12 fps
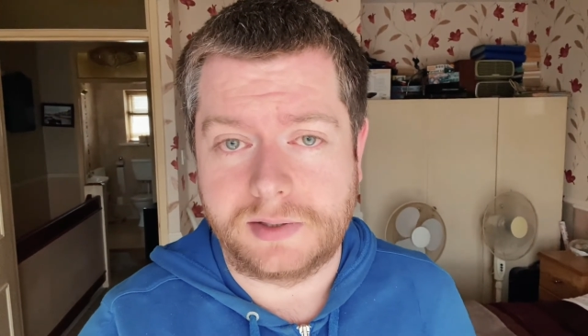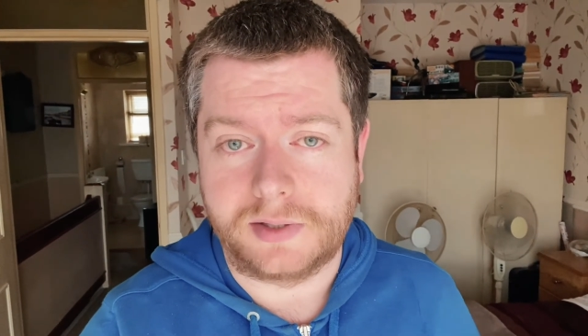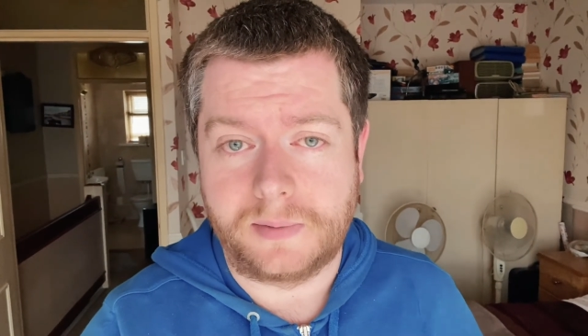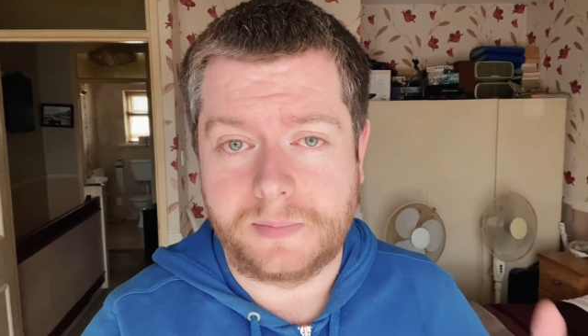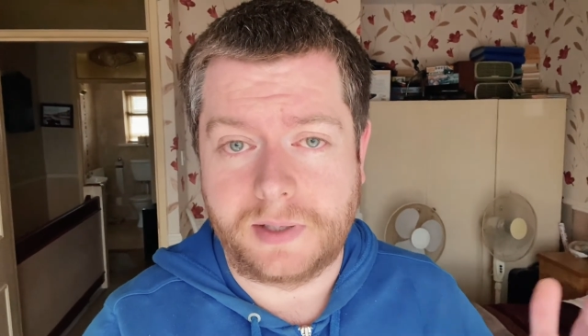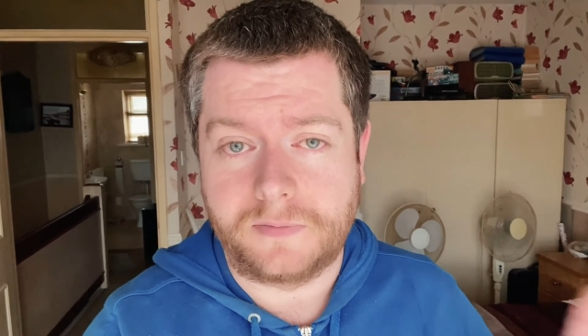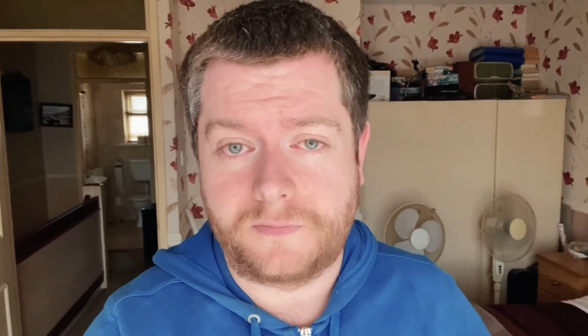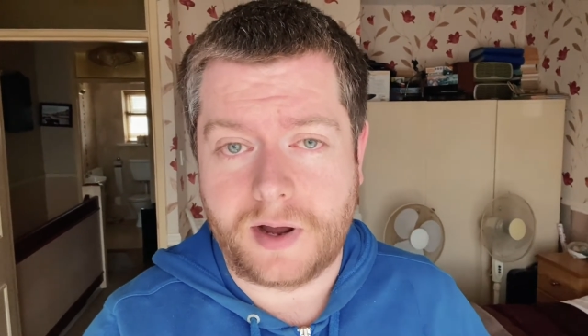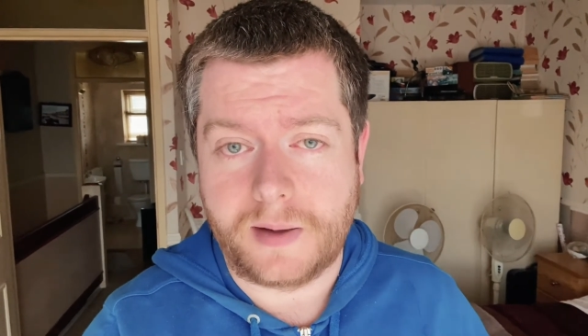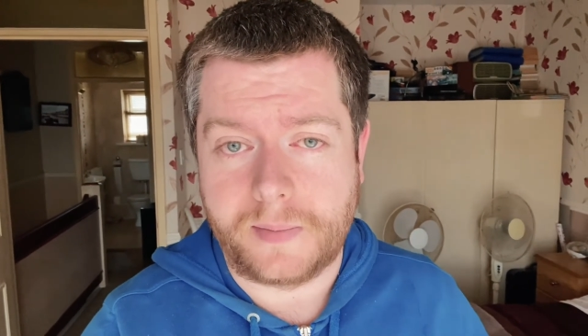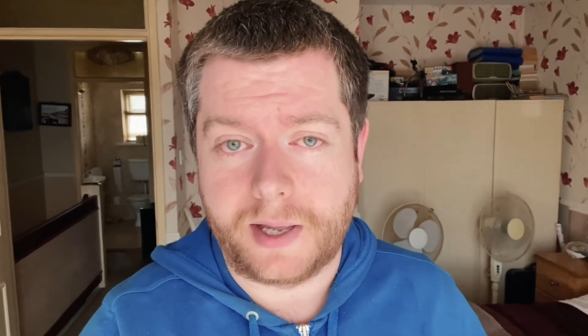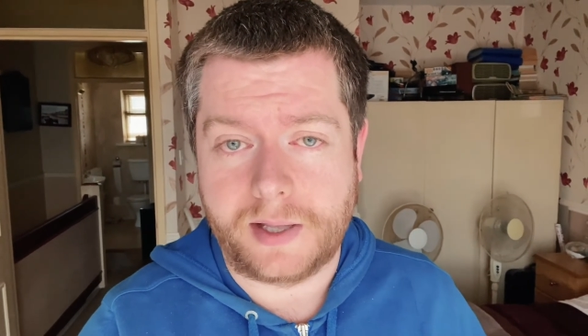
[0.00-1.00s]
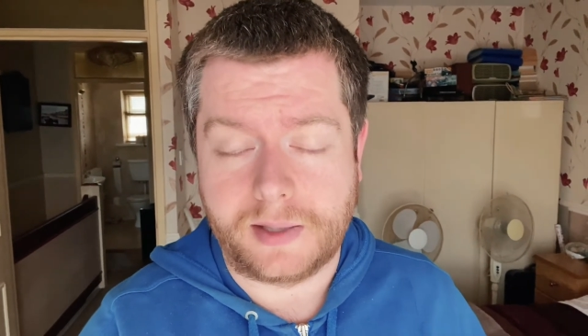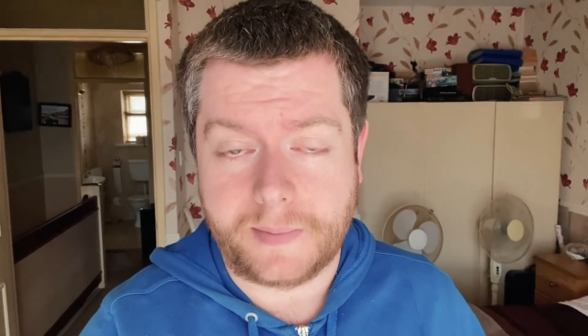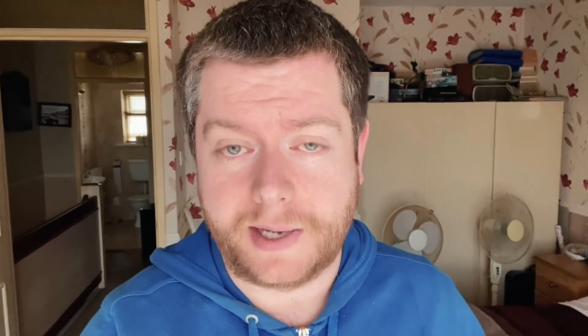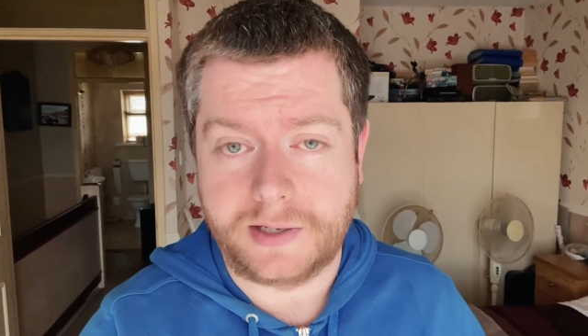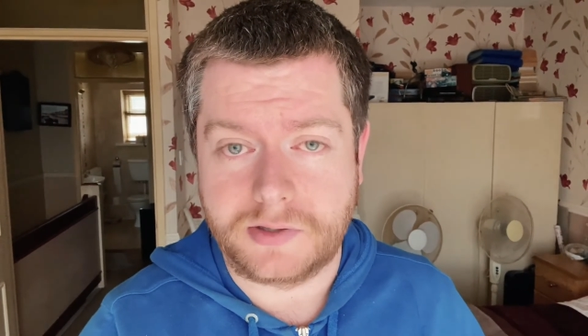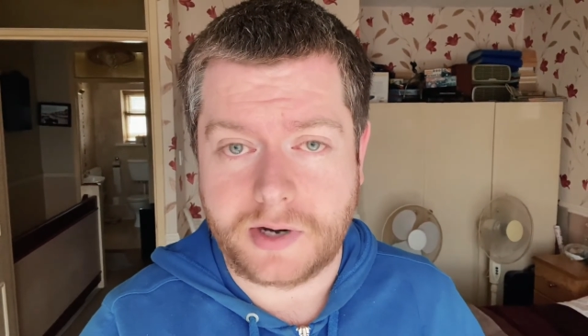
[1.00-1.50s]
Something from uh, the
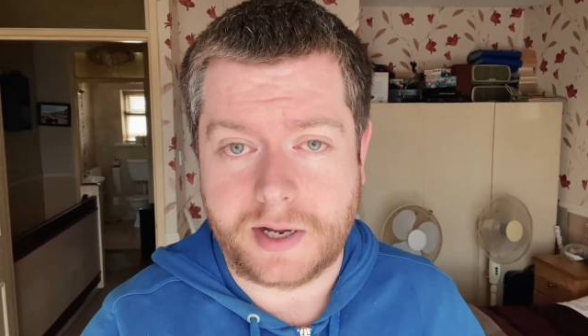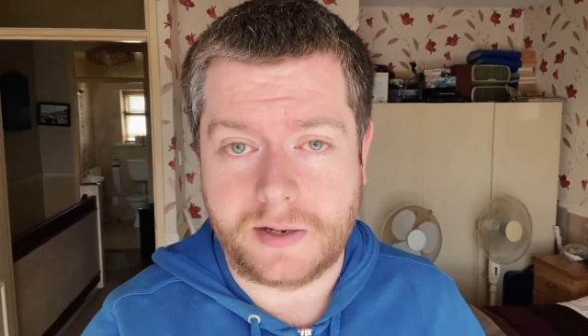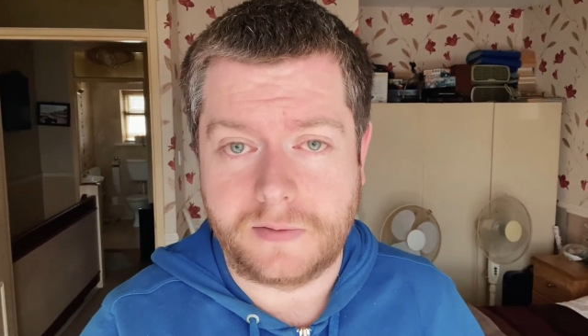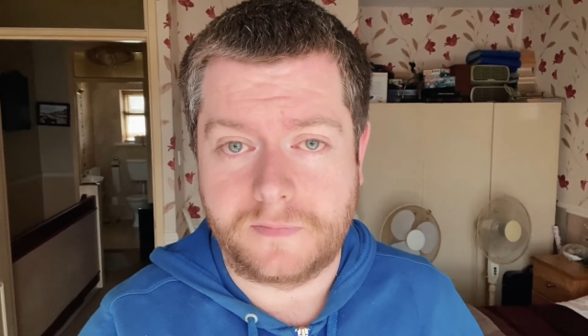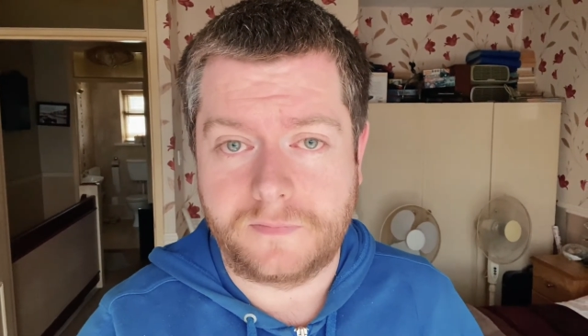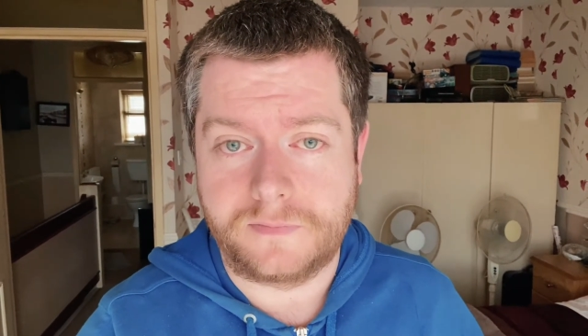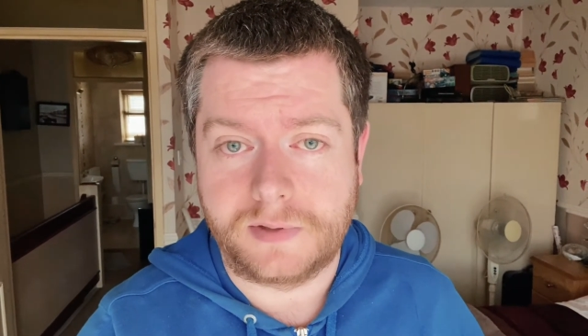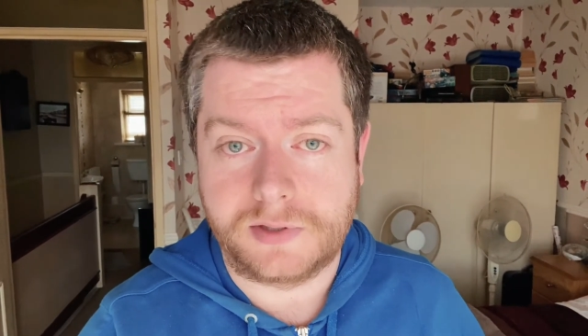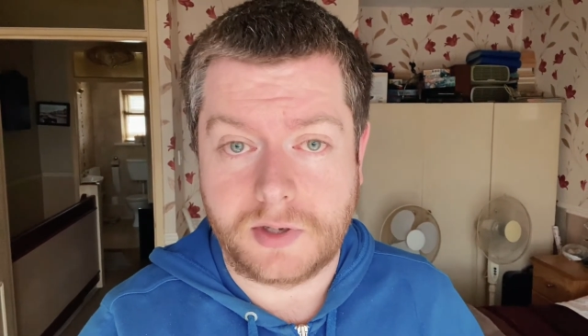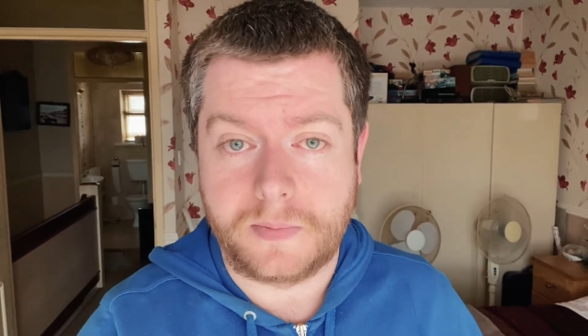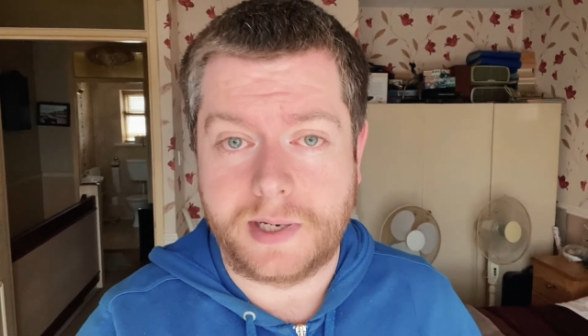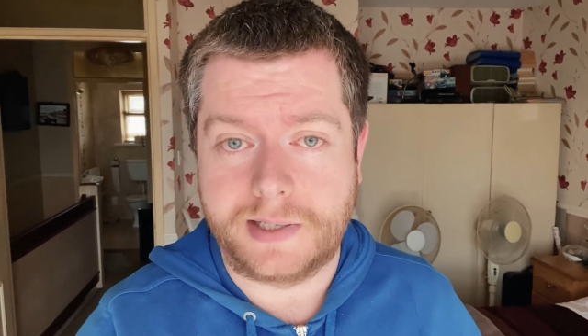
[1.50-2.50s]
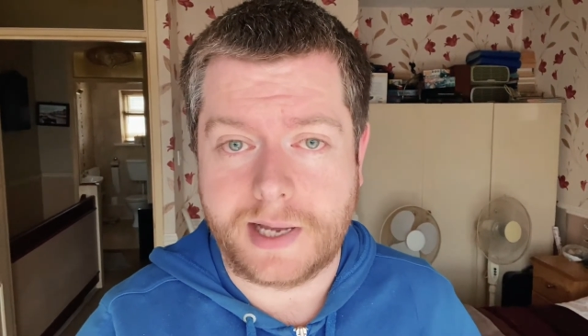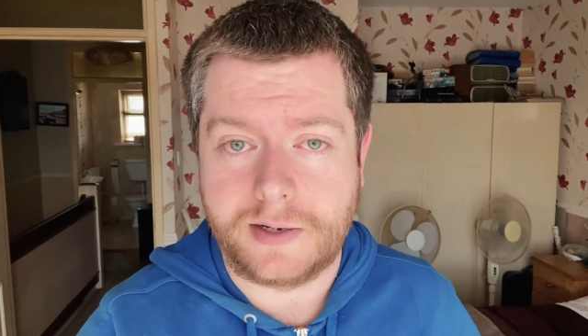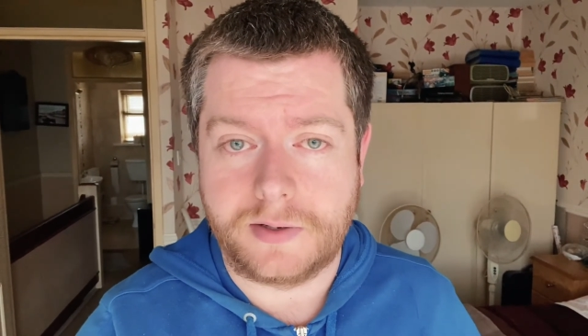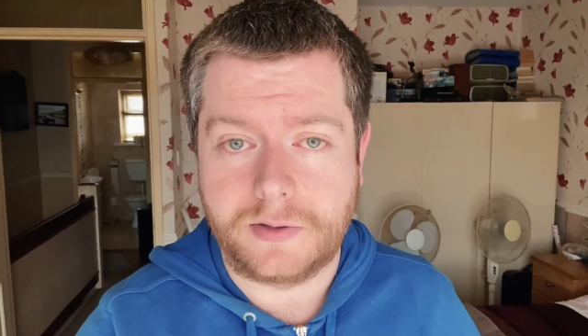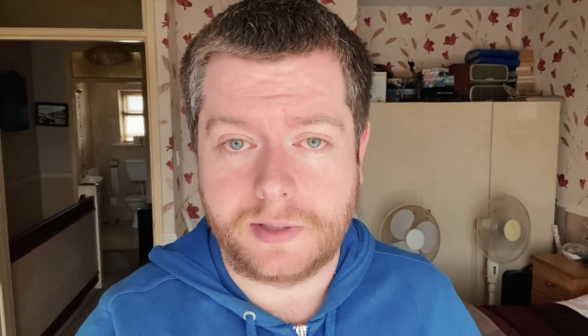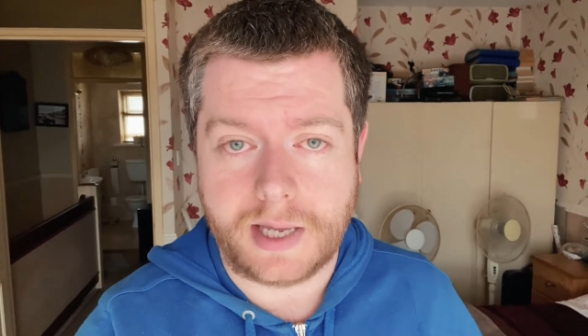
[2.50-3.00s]
Mega Drive, the Super
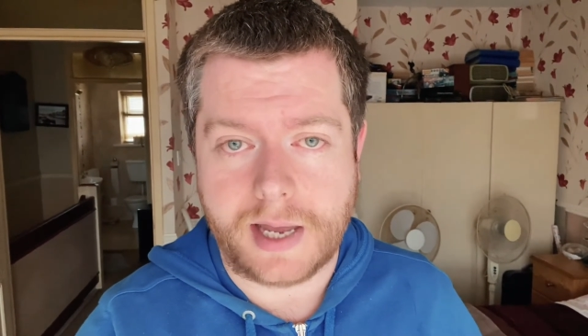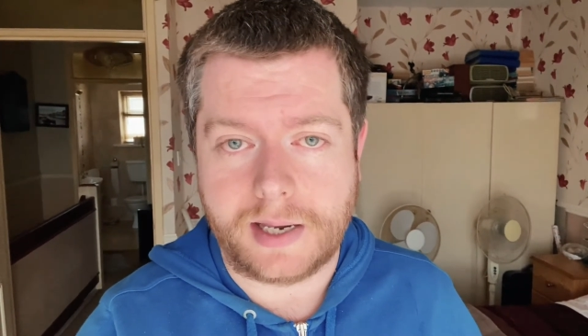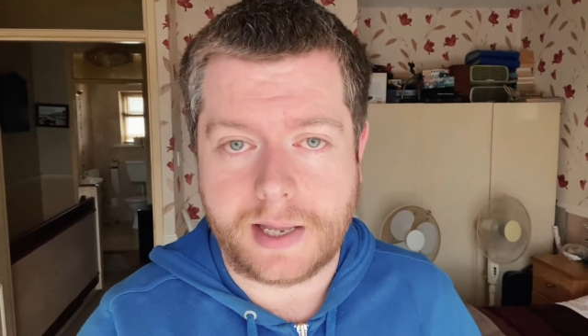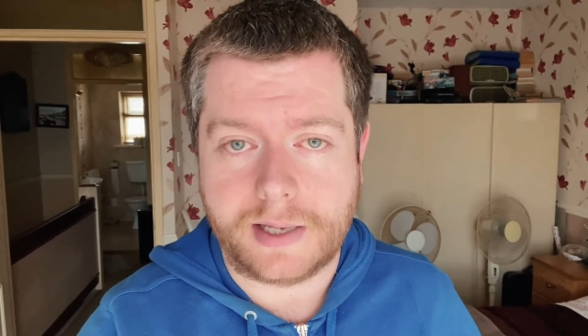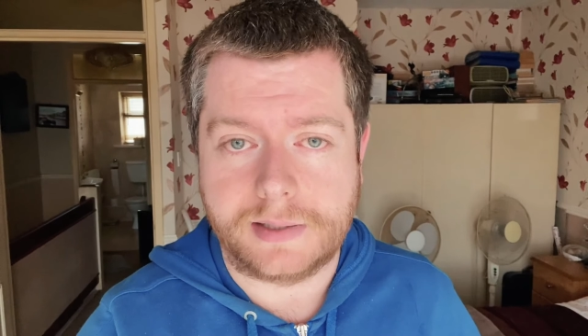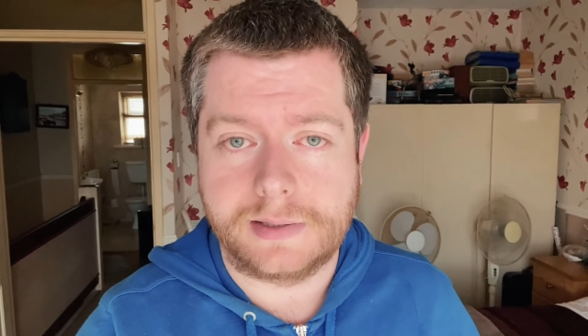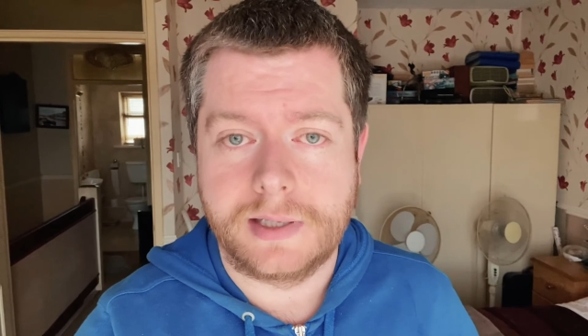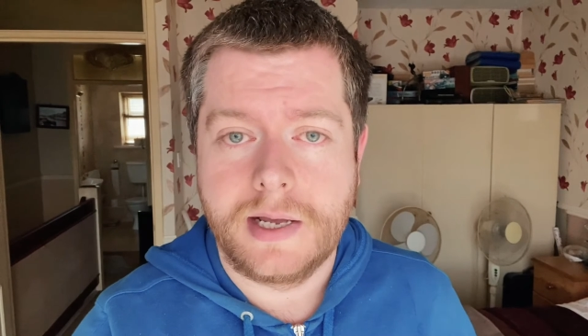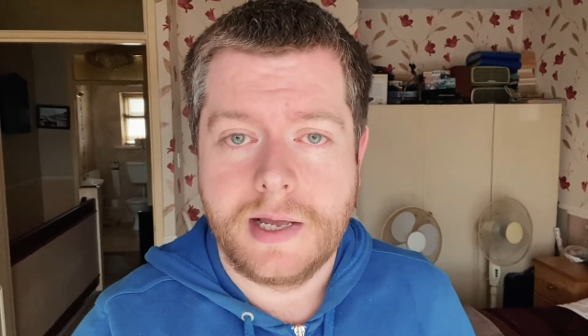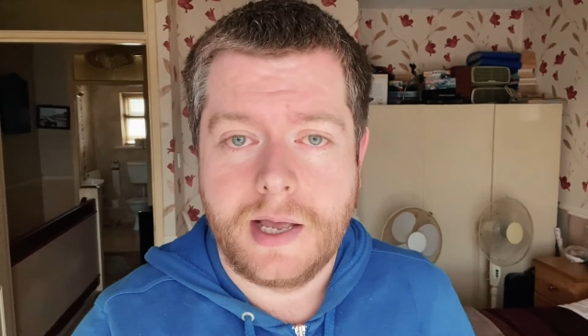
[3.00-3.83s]
Nintendo, the NES,